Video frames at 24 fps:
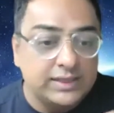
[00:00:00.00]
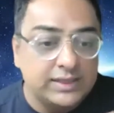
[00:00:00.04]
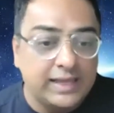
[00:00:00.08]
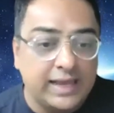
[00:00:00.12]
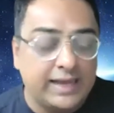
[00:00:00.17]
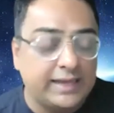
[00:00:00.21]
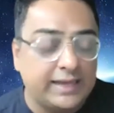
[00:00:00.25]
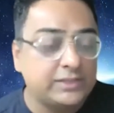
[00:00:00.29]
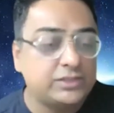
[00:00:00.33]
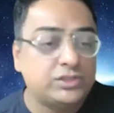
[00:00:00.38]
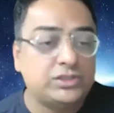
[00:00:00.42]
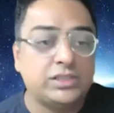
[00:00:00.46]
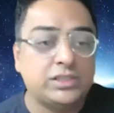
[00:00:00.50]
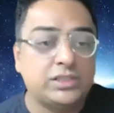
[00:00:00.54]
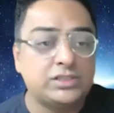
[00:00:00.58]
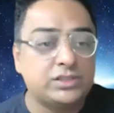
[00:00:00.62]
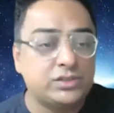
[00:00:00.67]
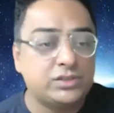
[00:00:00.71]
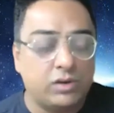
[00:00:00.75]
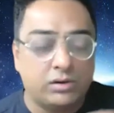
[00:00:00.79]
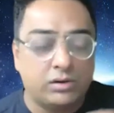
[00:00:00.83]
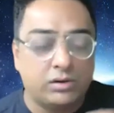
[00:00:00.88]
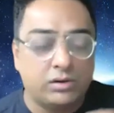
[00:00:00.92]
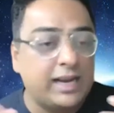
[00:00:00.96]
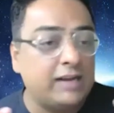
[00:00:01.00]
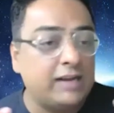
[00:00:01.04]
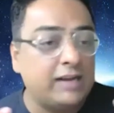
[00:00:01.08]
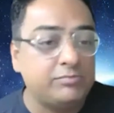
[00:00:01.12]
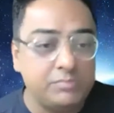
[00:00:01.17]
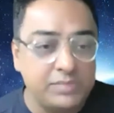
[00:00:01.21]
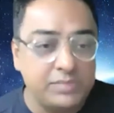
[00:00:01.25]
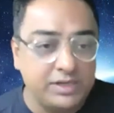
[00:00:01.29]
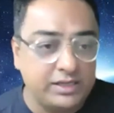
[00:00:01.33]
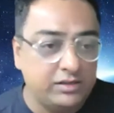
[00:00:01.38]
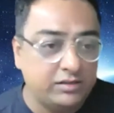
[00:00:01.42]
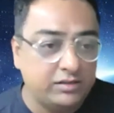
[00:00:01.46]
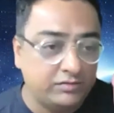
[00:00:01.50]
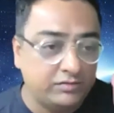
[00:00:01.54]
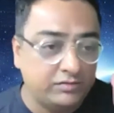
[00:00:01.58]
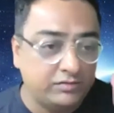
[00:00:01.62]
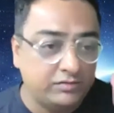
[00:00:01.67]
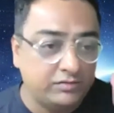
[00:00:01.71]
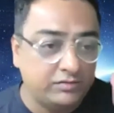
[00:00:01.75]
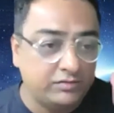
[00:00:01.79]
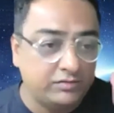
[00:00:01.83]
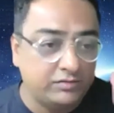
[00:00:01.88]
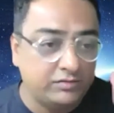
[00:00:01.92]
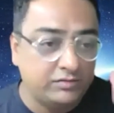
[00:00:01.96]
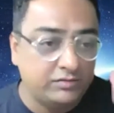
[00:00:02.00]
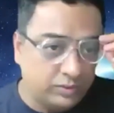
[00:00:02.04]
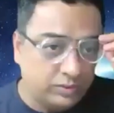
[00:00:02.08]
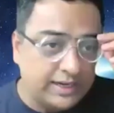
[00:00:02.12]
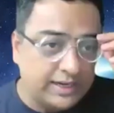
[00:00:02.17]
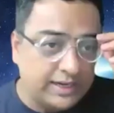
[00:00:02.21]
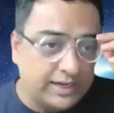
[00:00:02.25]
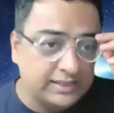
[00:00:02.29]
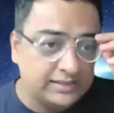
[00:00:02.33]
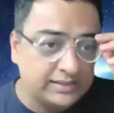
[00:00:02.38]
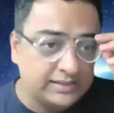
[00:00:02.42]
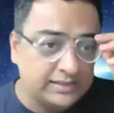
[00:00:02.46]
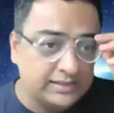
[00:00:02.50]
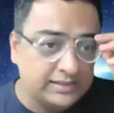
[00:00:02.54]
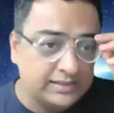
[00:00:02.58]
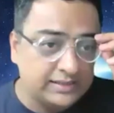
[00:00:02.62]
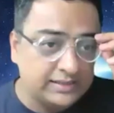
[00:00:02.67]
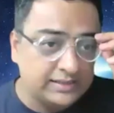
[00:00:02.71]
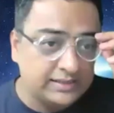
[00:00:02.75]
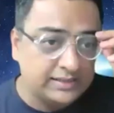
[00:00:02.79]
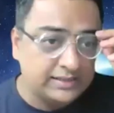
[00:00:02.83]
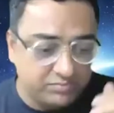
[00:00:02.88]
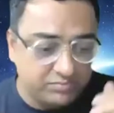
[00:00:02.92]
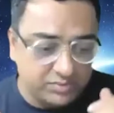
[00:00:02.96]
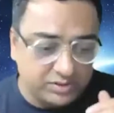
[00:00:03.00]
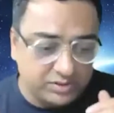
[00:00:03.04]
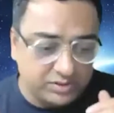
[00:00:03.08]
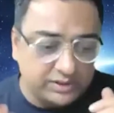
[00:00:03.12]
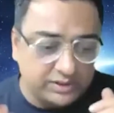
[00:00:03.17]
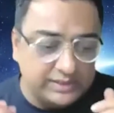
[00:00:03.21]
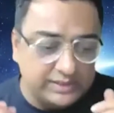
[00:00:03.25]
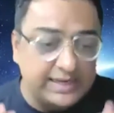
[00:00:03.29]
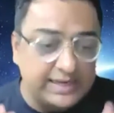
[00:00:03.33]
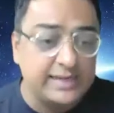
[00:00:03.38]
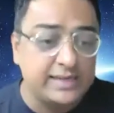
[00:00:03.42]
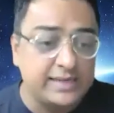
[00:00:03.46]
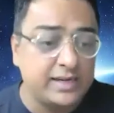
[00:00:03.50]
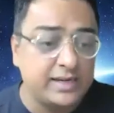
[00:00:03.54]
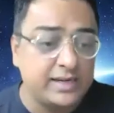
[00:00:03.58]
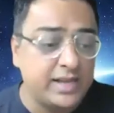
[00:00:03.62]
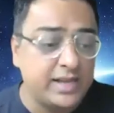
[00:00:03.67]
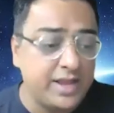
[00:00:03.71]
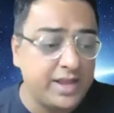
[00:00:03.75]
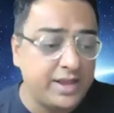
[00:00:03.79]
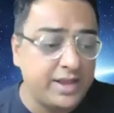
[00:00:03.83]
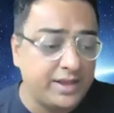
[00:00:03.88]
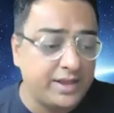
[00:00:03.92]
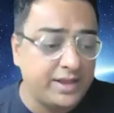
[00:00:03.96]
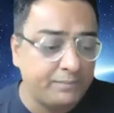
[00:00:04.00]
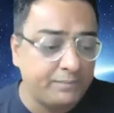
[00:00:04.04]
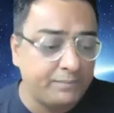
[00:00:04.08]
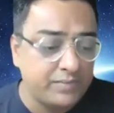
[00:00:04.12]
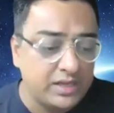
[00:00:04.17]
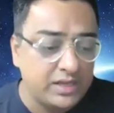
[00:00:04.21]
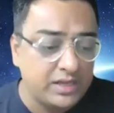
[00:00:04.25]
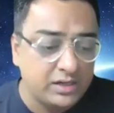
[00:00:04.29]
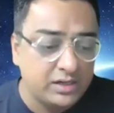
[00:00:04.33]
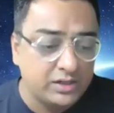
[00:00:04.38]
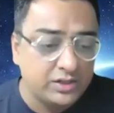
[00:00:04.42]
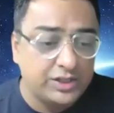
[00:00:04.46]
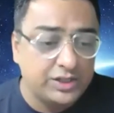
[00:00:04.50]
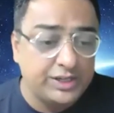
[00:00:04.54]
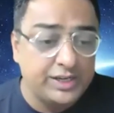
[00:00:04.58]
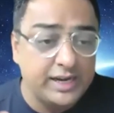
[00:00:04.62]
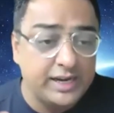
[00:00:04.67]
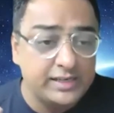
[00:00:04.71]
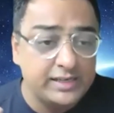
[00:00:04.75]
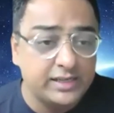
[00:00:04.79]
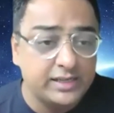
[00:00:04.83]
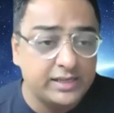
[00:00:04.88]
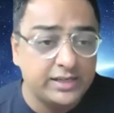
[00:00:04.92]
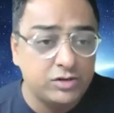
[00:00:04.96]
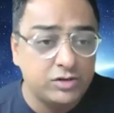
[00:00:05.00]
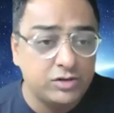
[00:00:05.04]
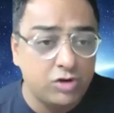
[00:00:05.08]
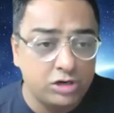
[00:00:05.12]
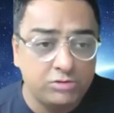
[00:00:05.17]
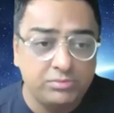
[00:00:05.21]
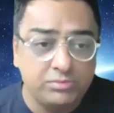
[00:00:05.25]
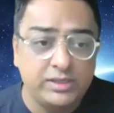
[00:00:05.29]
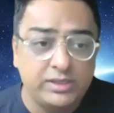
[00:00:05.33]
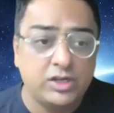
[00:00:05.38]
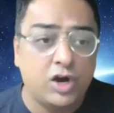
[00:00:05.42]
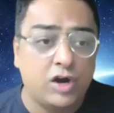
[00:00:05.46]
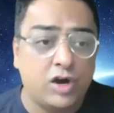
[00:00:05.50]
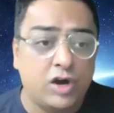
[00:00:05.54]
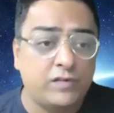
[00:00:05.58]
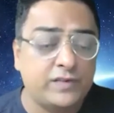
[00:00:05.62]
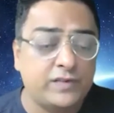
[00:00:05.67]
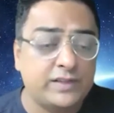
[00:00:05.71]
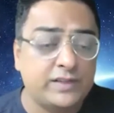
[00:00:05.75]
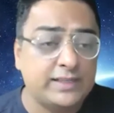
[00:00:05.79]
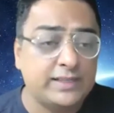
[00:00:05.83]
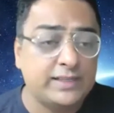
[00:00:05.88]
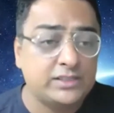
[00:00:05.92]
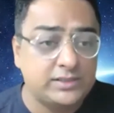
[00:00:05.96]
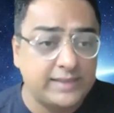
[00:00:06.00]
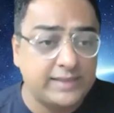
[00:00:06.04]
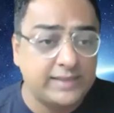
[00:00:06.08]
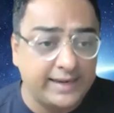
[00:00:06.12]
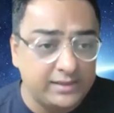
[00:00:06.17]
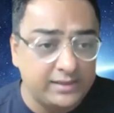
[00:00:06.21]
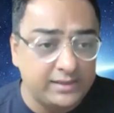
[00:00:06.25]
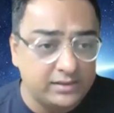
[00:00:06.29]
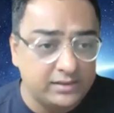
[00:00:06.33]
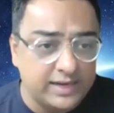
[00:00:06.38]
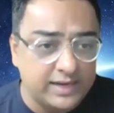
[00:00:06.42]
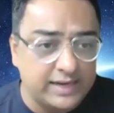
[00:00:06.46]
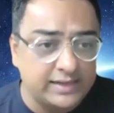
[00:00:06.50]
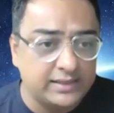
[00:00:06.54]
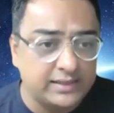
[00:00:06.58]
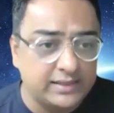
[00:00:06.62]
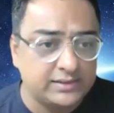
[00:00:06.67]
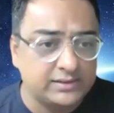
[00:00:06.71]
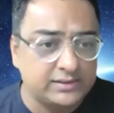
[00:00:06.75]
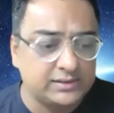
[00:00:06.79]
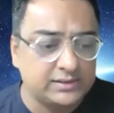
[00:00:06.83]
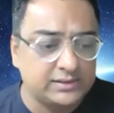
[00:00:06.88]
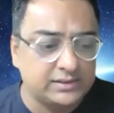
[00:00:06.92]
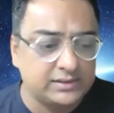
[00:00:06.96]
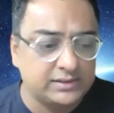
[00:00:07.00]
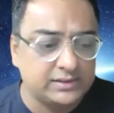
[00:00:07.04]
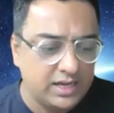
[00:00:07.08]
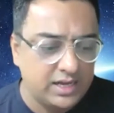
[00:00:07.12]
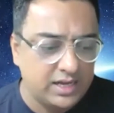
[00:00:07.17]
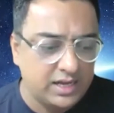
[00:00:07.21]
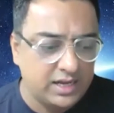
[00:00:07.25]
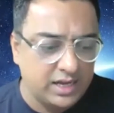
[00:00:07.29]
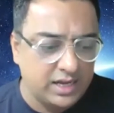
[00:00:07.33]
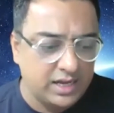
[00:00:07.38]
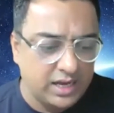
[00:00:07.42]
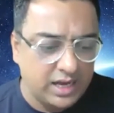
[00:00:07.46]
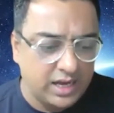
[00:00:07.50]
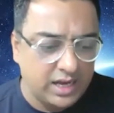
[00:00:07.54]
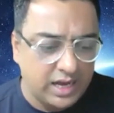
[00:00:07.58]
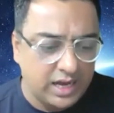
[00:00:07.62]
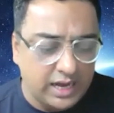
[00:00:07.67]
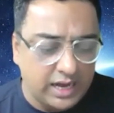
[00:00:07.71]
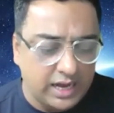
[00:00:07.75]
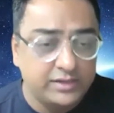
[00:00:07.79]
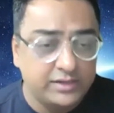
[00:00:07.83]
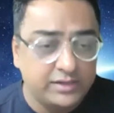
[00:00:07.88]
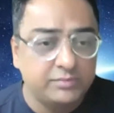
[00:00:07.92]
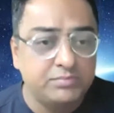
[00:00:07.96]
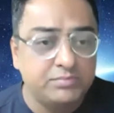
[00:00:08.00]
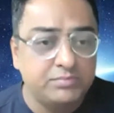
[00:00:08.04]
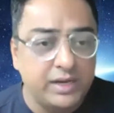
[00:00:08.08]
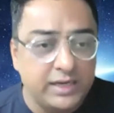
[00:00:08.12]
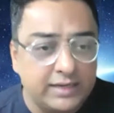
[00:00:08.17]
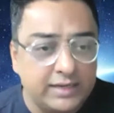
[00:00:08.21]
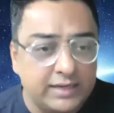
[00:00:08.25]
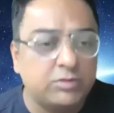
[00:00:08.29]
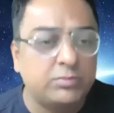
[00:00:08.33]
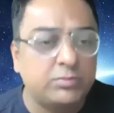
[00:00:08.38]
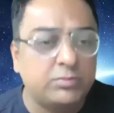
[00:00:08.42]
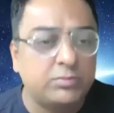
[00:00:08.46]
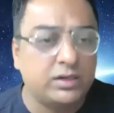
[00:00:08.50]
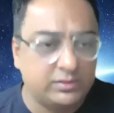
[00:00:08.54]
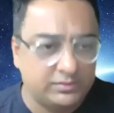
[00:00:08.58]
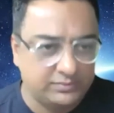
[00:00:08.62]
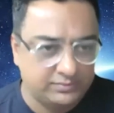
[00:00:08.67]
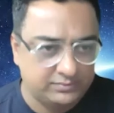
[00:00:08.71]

has just not helped me. Web two has created a creator economy of an extent that is unbelievable.